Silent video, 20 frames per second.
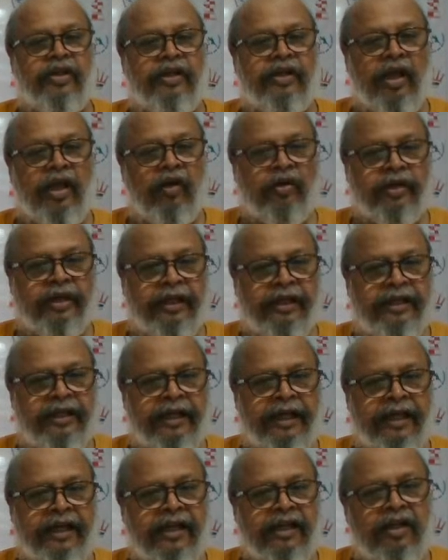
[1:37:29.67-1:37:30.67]
Now king
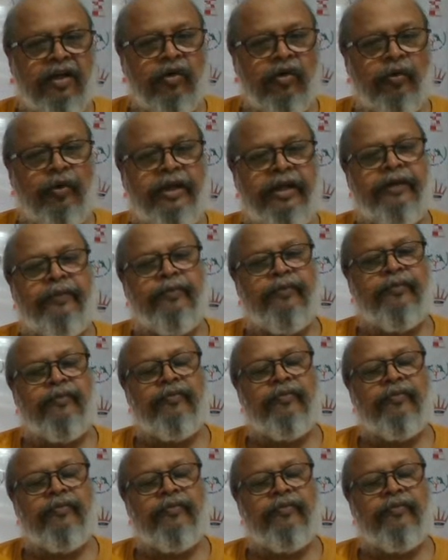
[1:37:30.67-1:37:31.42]
here, queen.